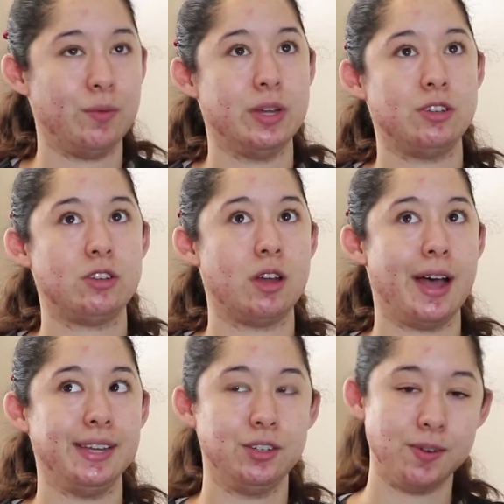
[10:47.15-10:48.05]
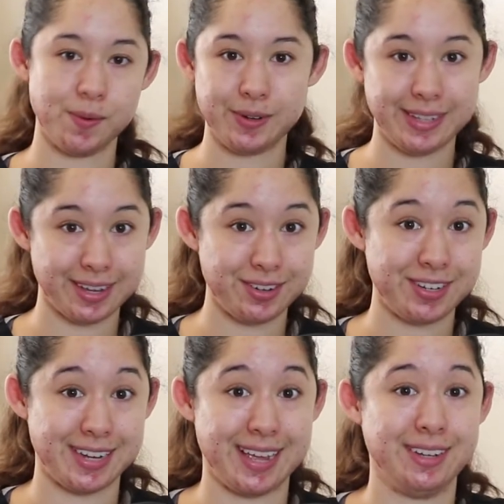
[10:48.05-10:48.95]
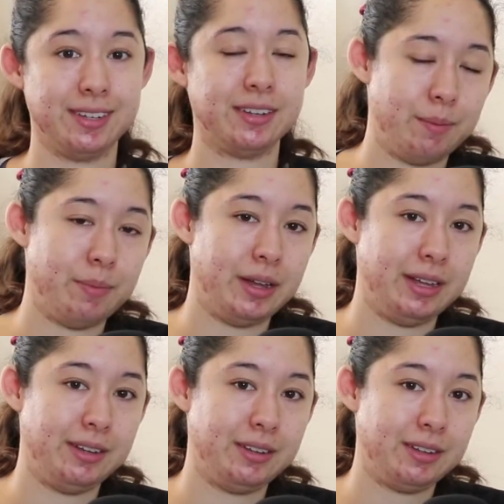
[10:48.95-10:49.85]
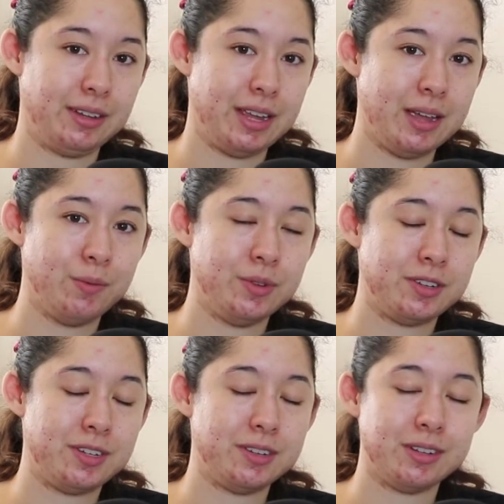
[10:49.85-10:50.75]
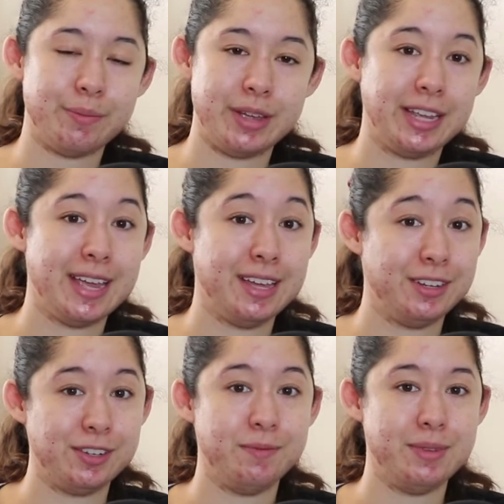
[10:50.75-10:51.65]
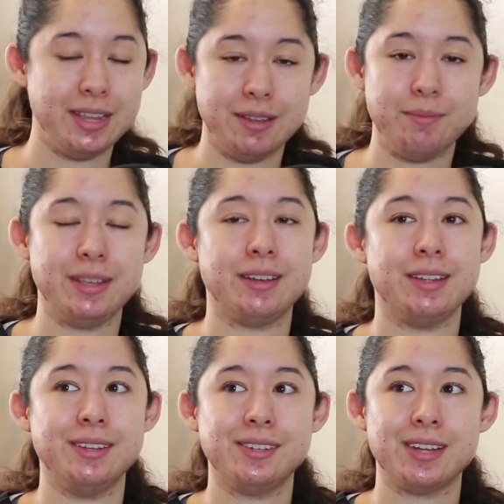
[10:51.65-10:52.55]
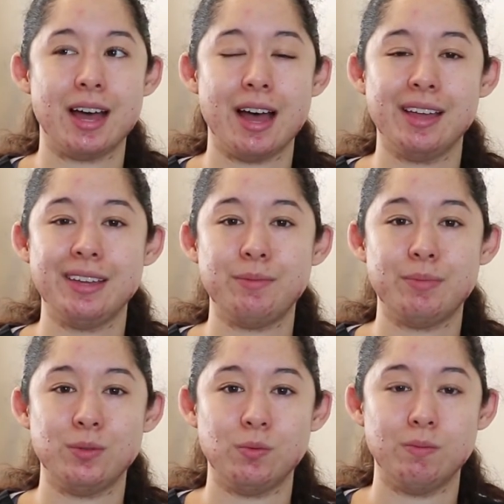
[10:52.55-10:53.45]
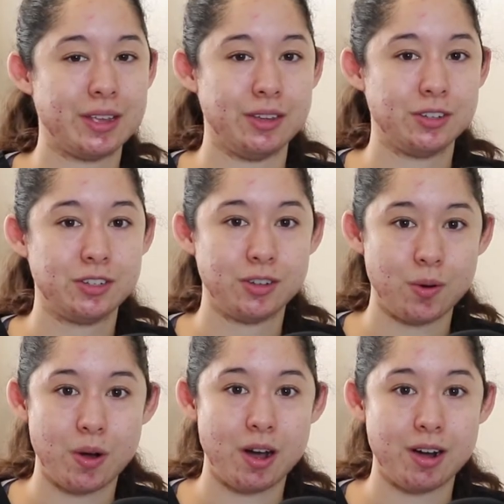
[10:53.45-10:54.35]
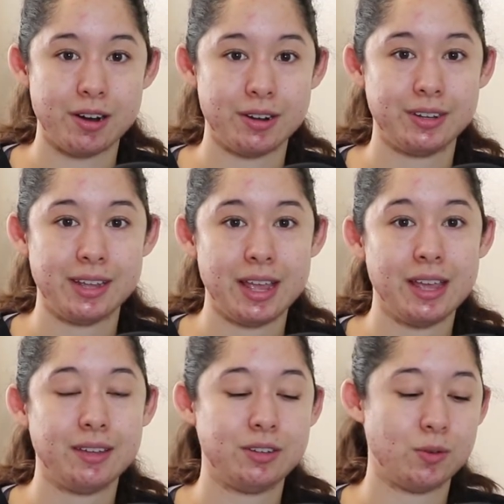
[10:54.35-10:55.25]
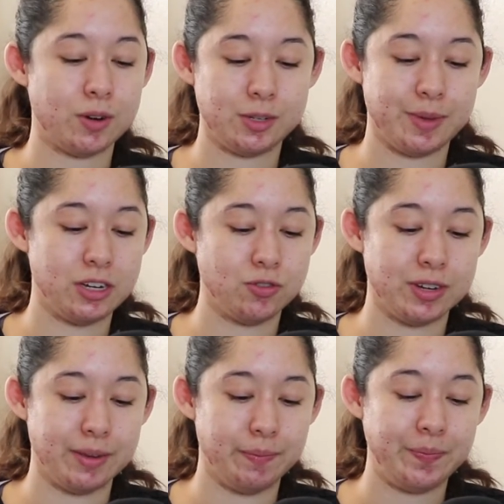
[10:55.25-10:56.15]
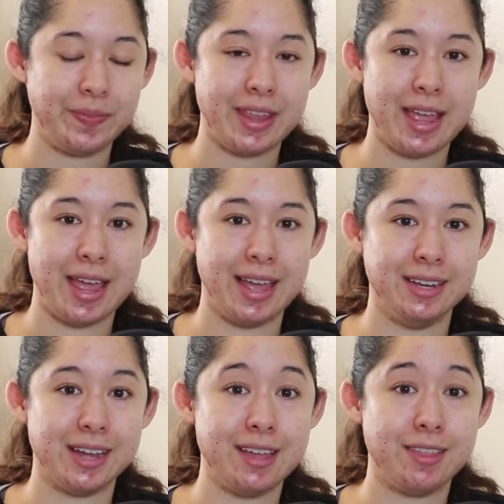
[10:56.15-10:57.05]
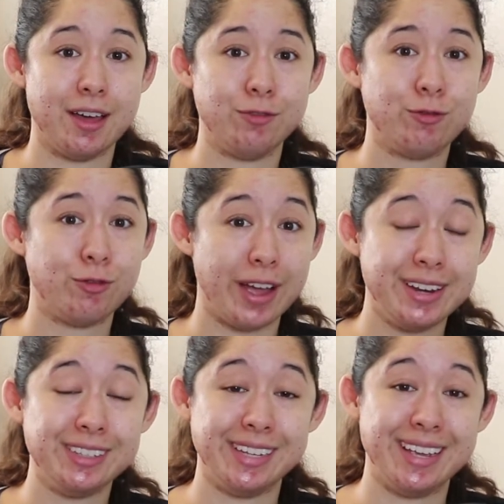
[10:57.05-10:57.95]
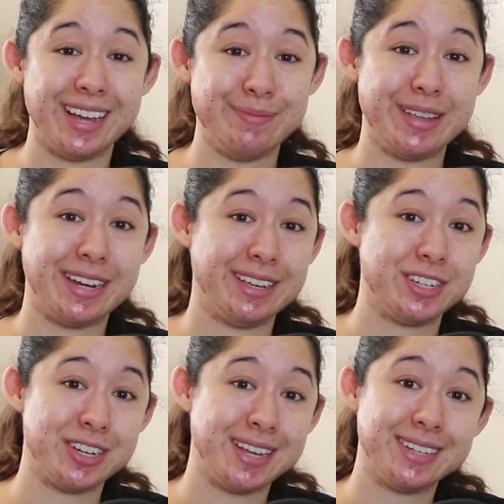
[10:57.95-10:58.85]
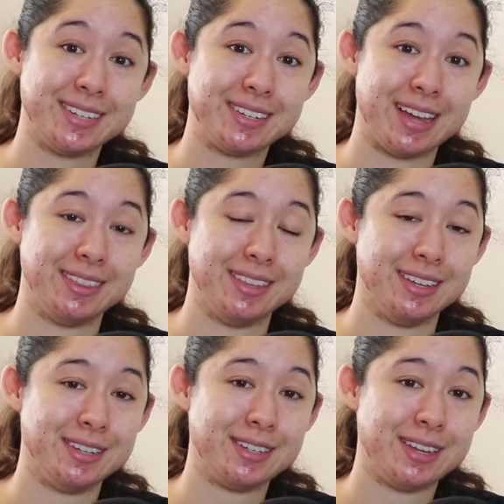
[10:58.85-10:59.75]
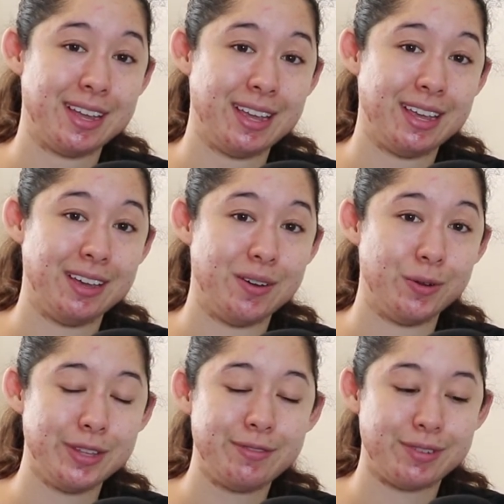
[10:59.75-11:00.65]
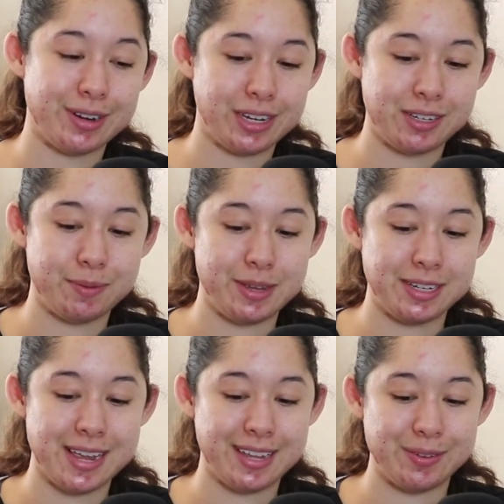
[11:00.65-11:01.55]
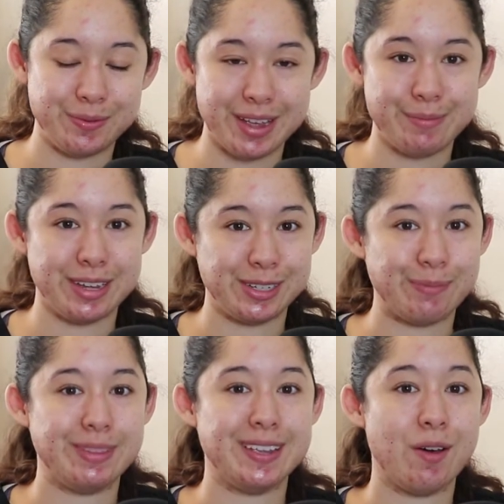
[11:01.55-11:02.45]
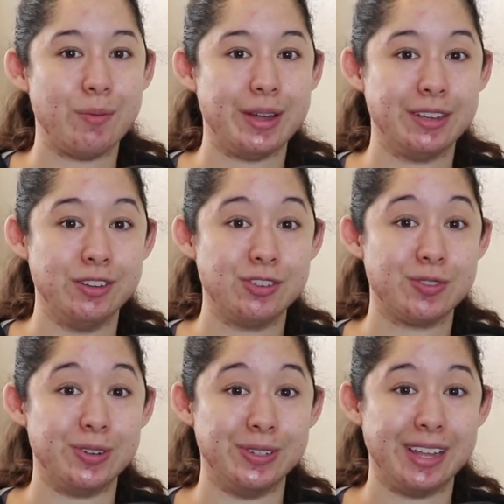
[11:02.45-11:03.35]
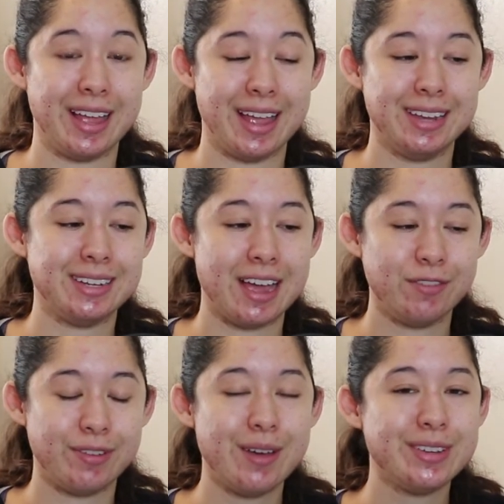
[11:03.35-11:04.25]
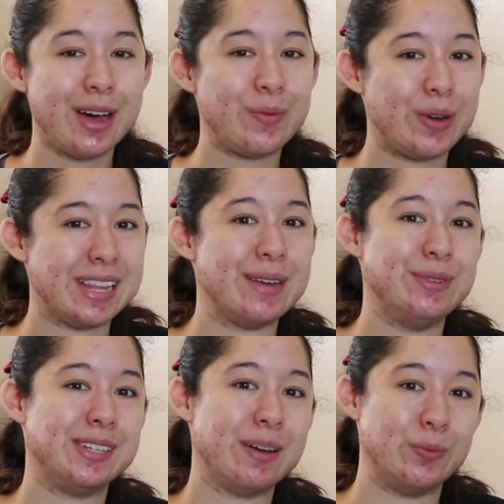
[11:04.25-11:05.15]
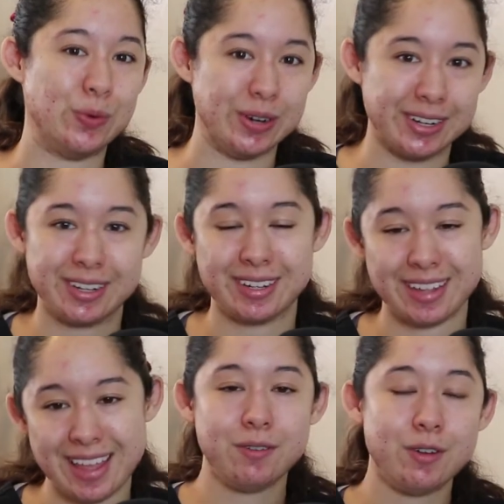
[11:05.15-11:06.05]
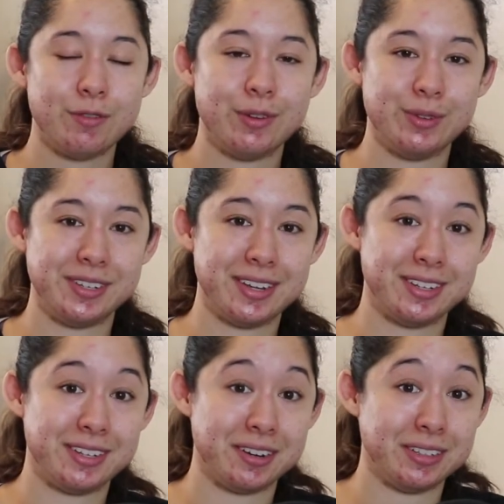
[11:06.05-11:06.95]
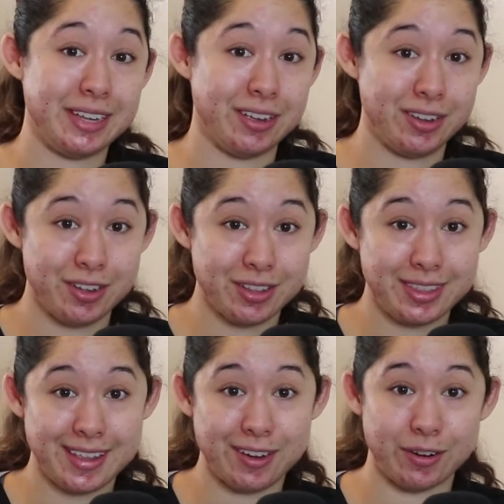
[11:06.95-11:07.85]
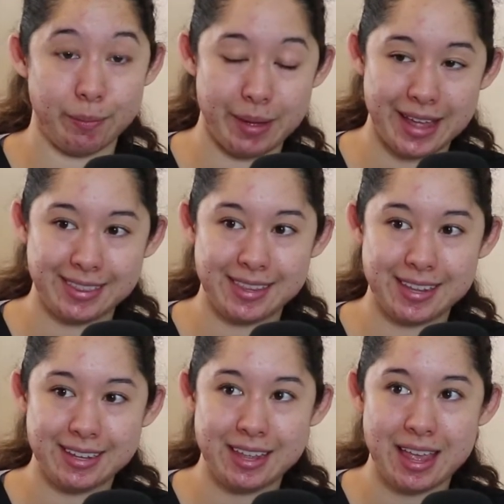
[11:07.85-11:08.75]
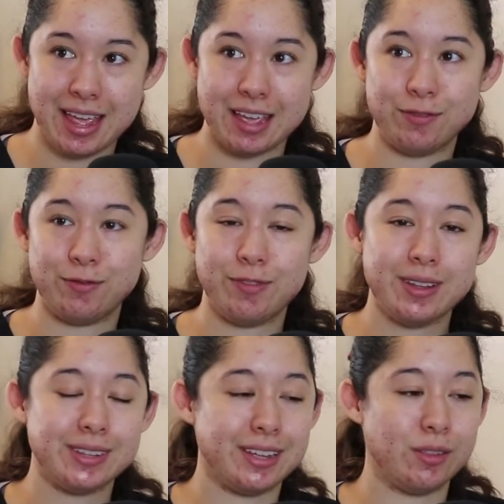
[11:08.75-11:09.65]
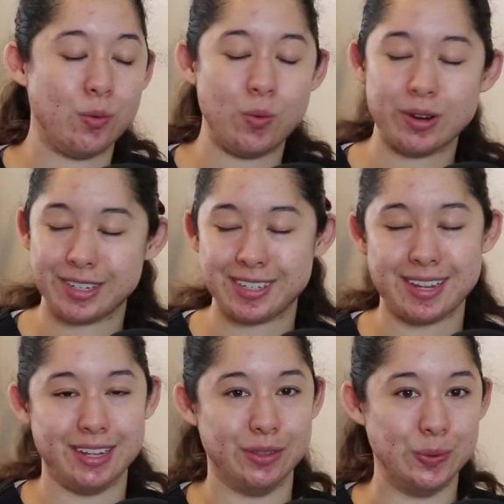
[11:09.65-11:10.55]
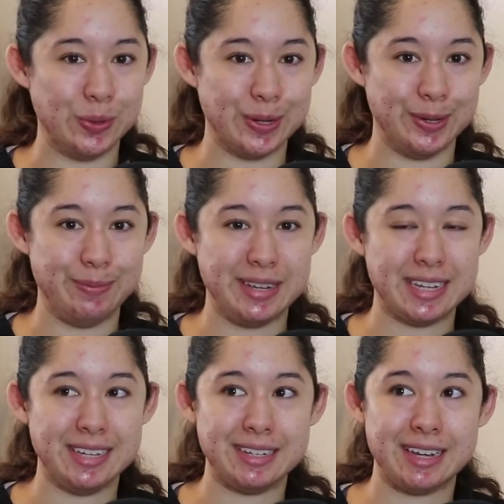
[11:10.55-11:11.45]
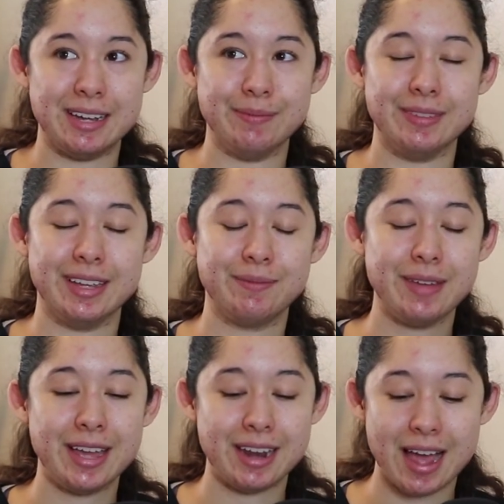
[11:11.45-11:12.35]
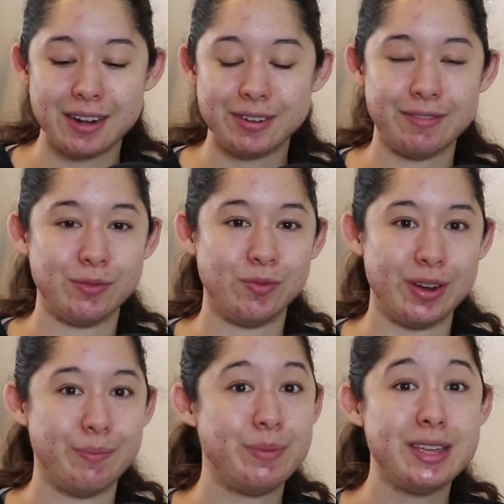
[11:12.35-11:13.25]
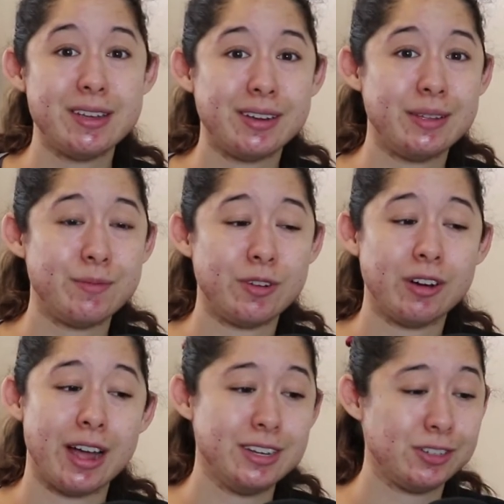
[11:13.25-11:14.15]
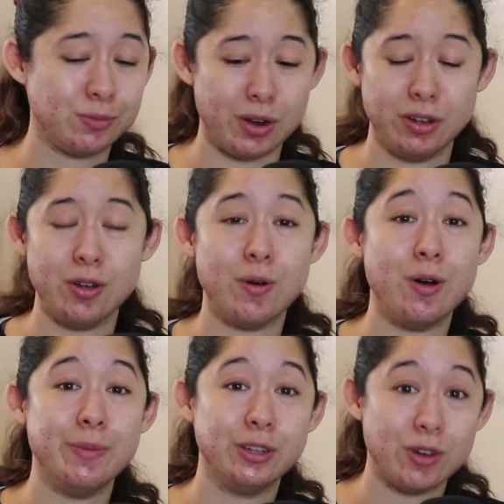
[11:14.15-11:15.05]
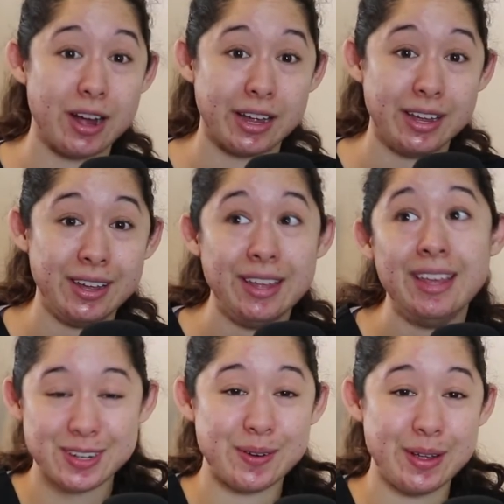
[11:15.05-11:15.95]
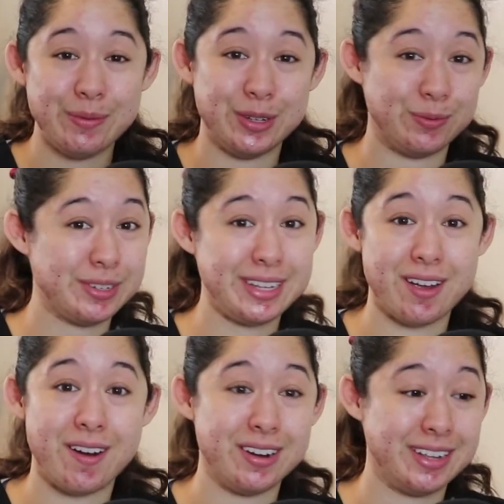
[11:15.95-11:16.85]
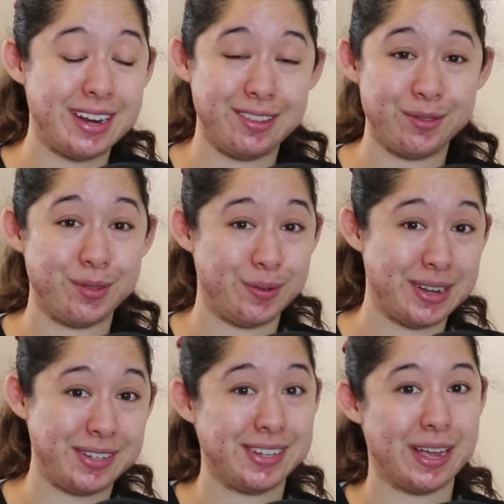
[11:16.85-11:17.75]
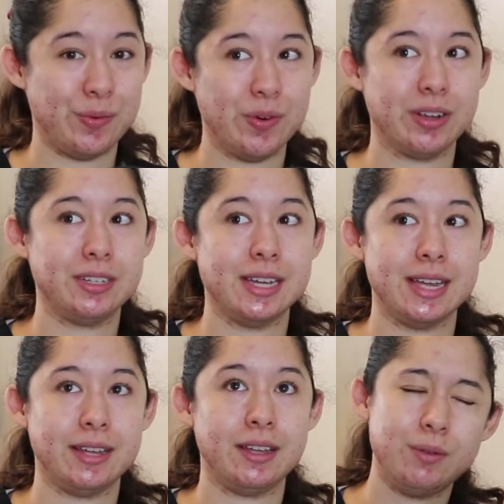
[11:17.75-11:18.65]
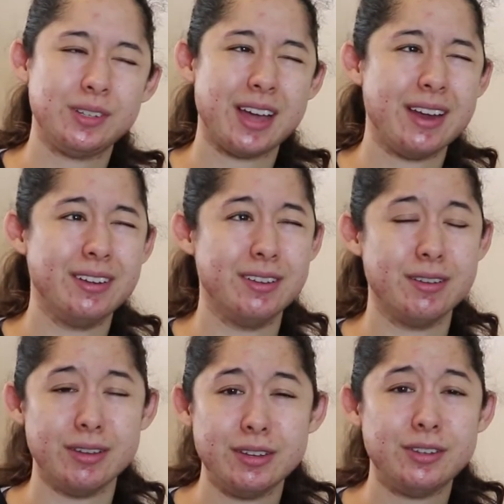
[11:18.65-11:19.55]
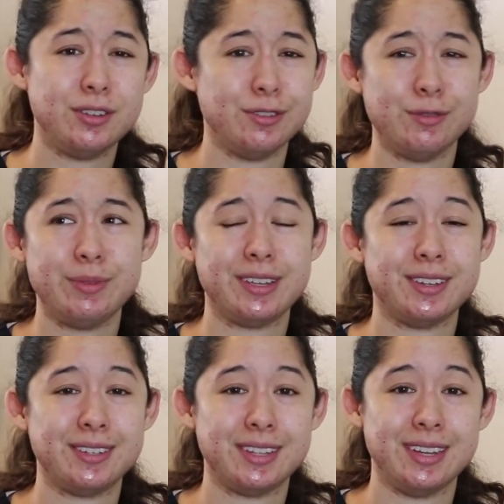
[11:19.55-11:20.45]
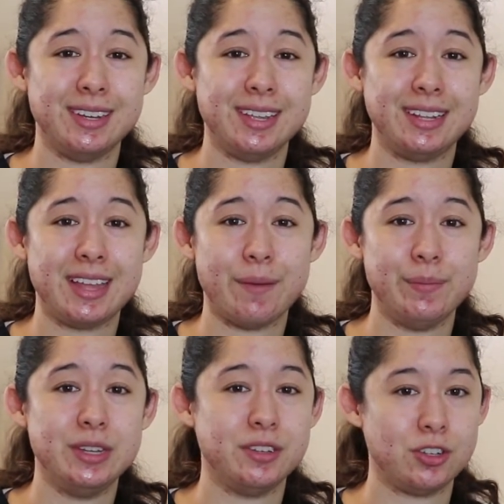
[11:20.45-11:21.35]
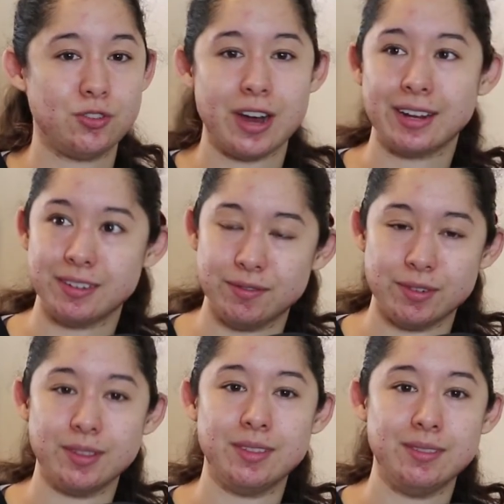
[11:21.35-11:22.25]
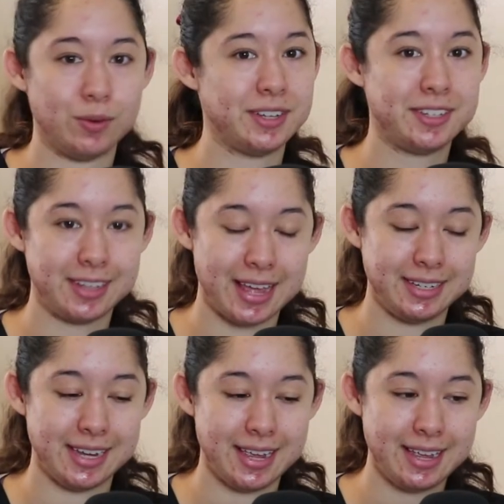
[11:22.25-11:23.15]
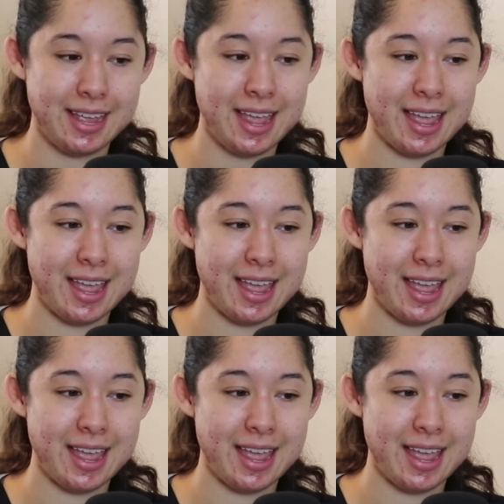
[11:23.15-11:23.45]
which I totally understand, but it was still a big hit to me because I had been working so hard towards my dream, and I thought, finally, I'm getting a chance at this, only for it to be taken away something out of my control. And I found out while I was at work. I don't know if it was necessarily a good thing or a bad thing. It felt like the worst thing in the world because I'm like, man, I don't even want to be here anymore. I just want to go home and cry. So it was really hard getting through the rest of that work day. It was kind of good too because then it kept me distracted for the rest of that day.